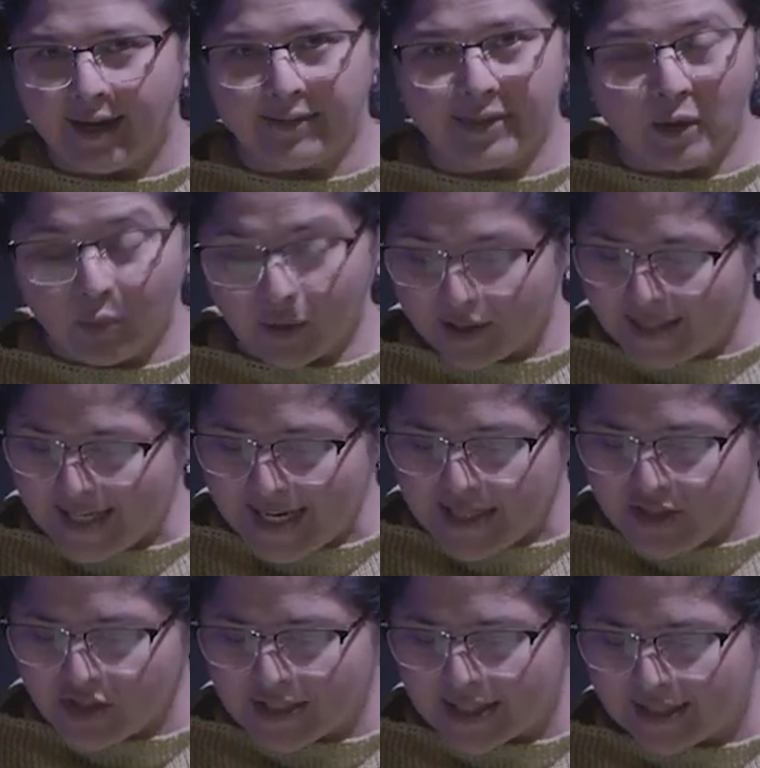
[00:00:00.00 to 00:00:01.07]
that we're
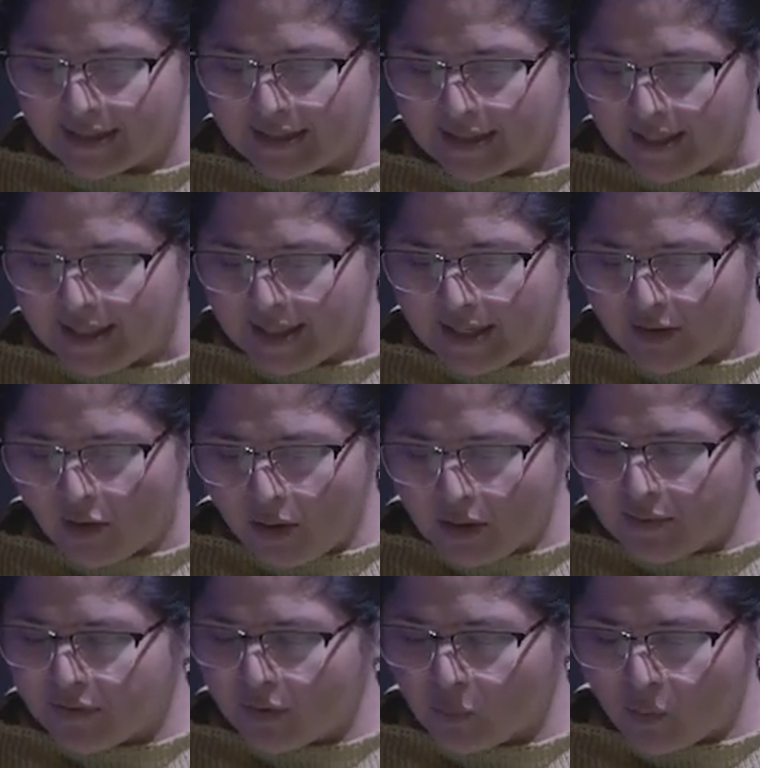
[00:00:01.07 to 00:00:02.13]
engaged in, and all
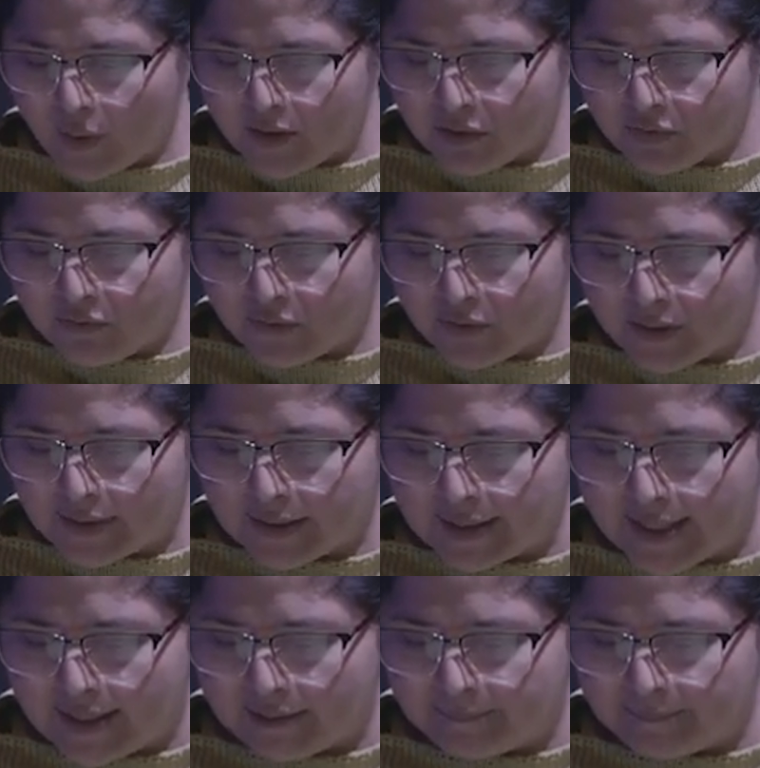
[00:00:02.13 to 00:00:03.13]
of the wonderful